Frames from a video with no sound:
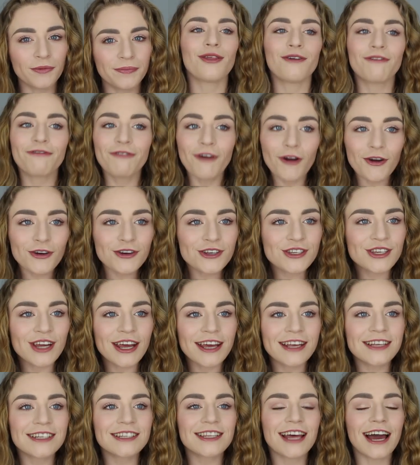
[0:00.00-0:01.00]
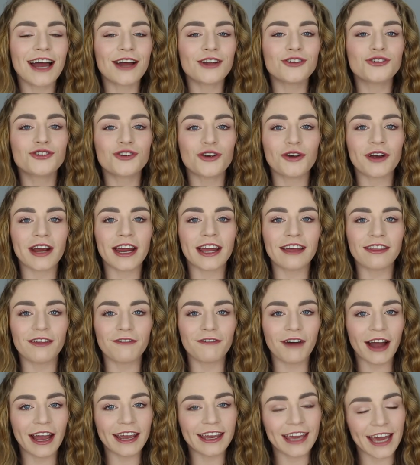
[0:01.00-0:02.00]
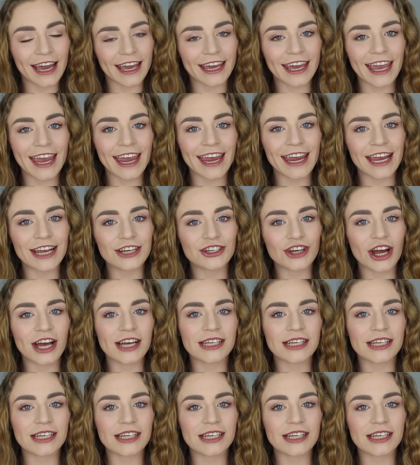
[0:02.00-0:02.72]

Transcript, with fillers: The first is that during the Viking Age,